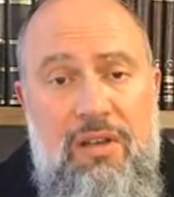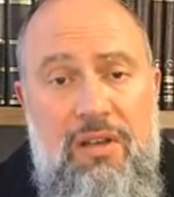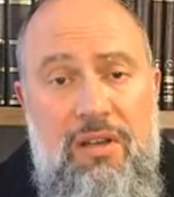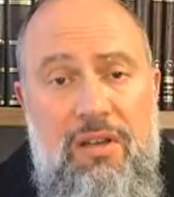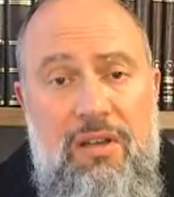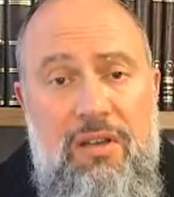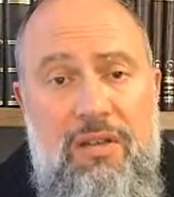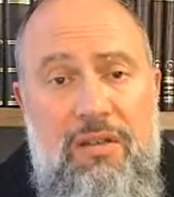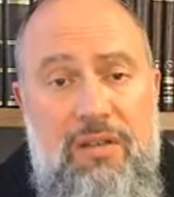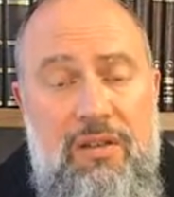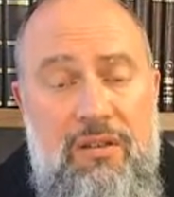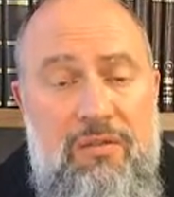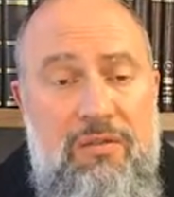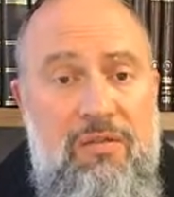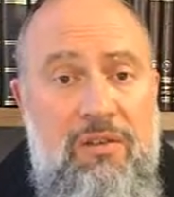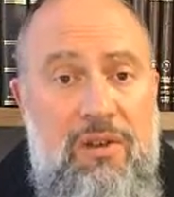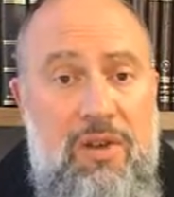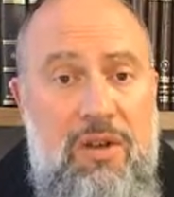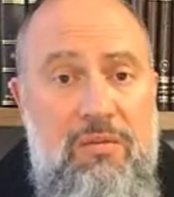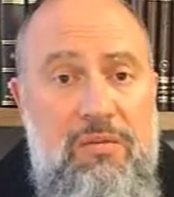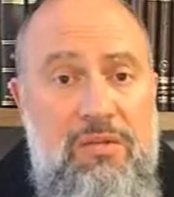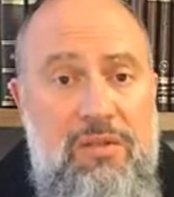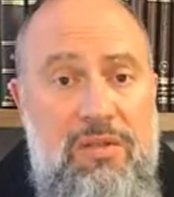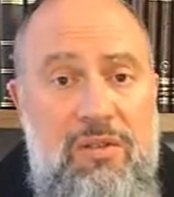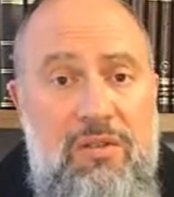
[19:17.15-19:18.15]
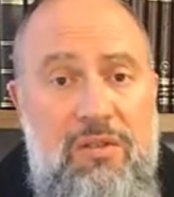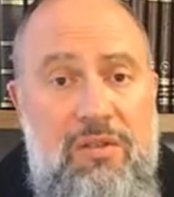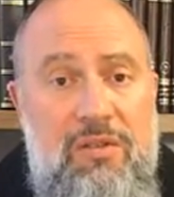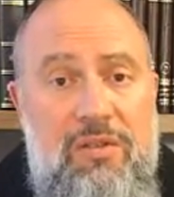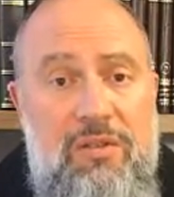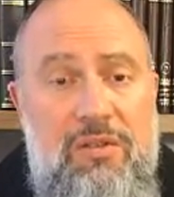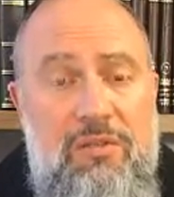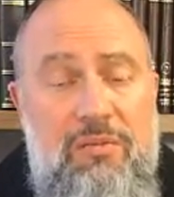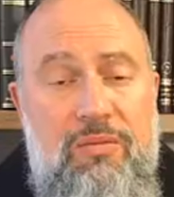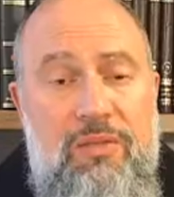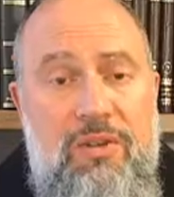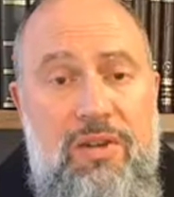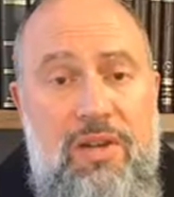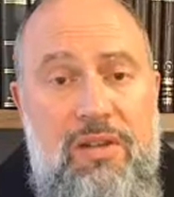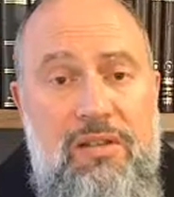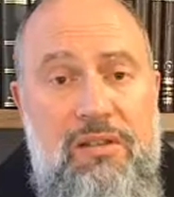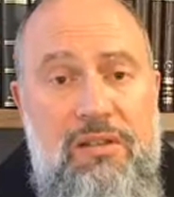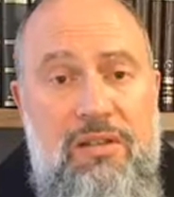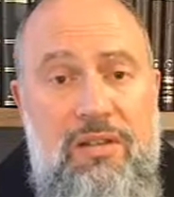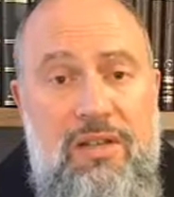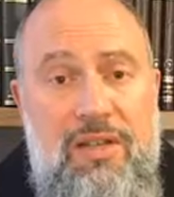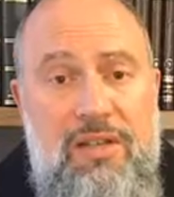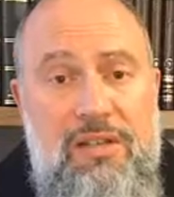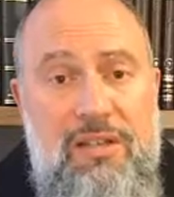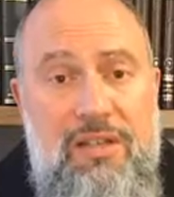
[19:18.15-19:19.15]
and therefore I was taught to
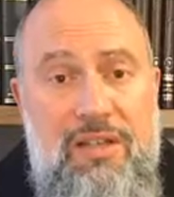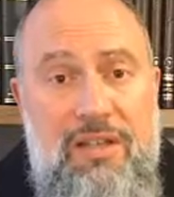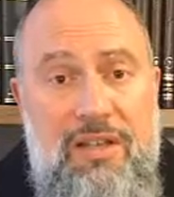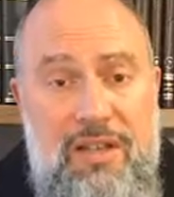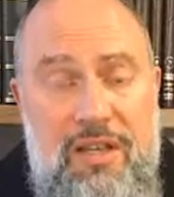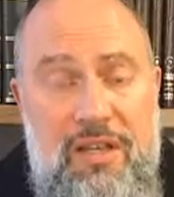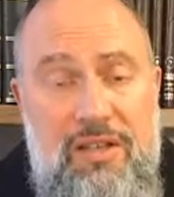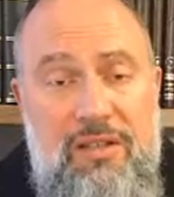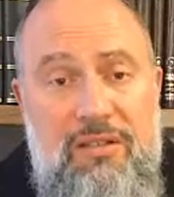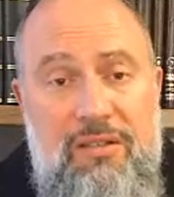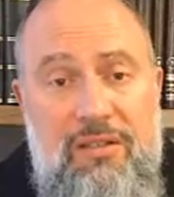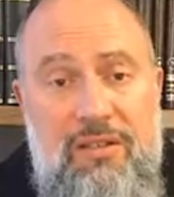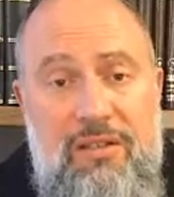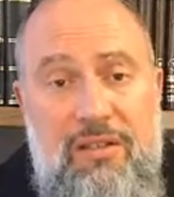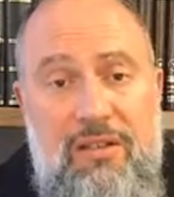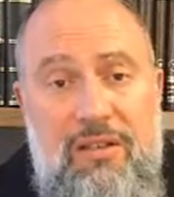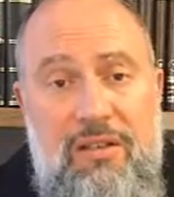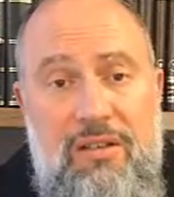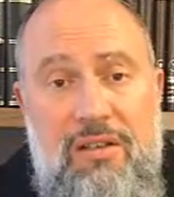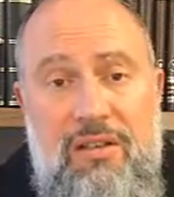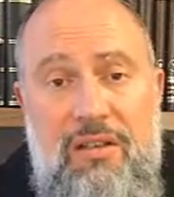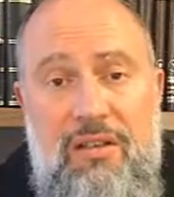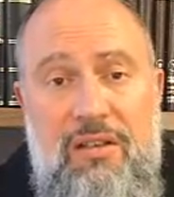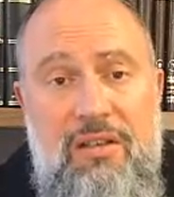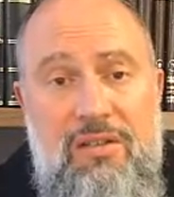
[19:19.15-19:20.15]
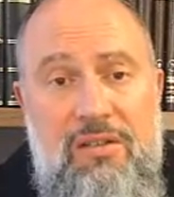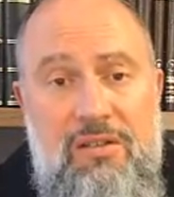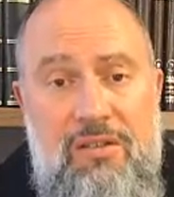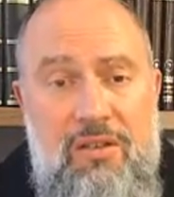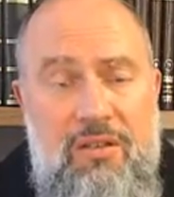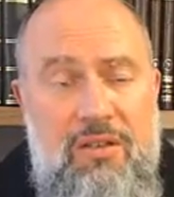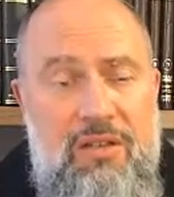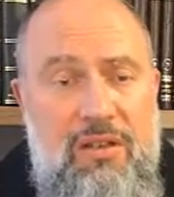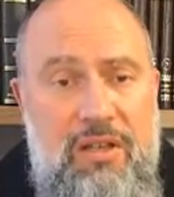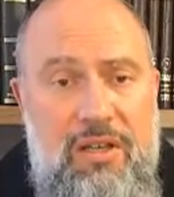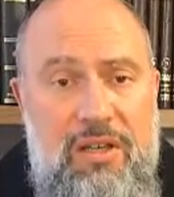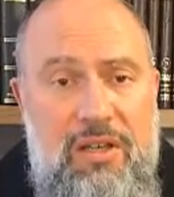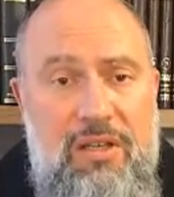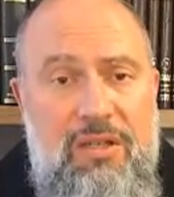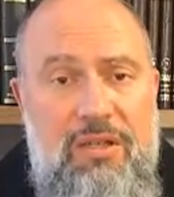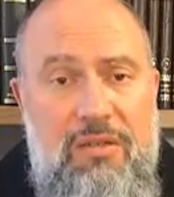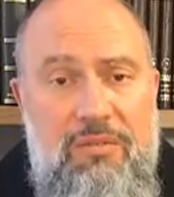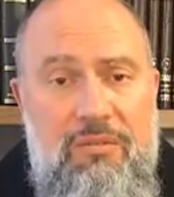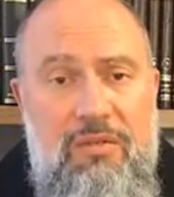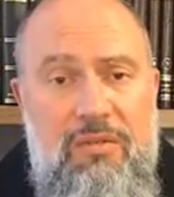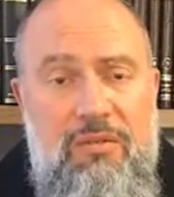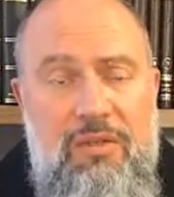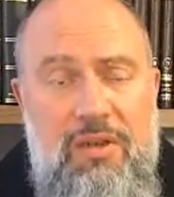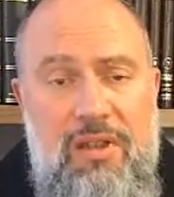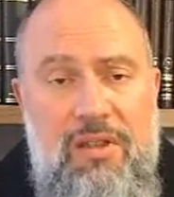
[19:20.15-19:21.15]
pronounce it as a Chet, is not a Chet,
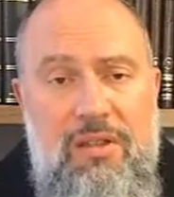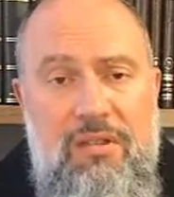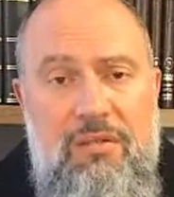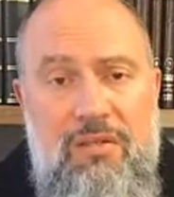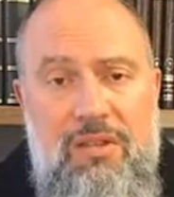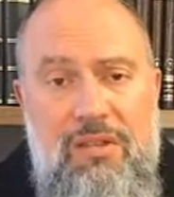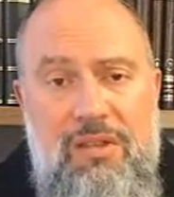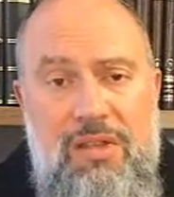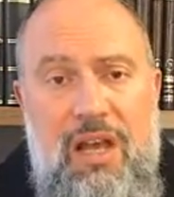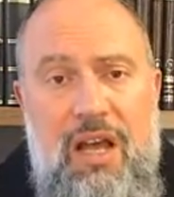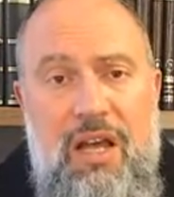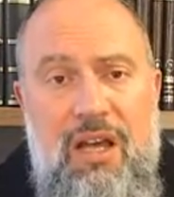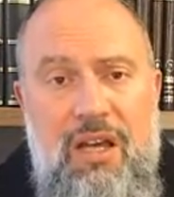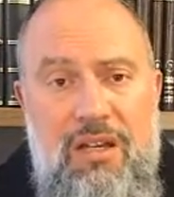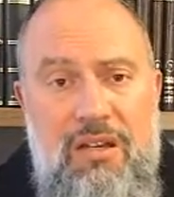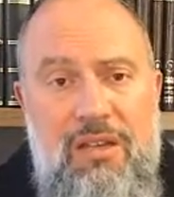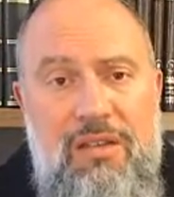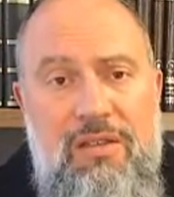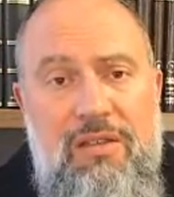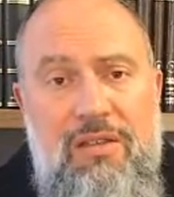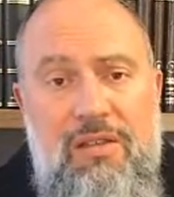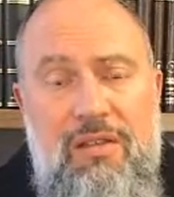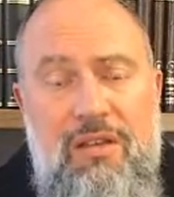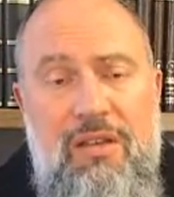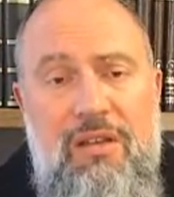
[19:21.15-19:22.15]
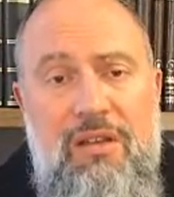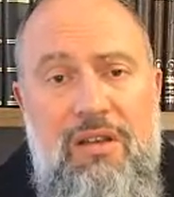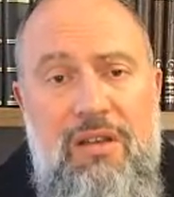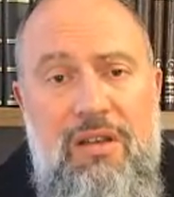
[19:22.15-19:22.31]
but rather is a Heth.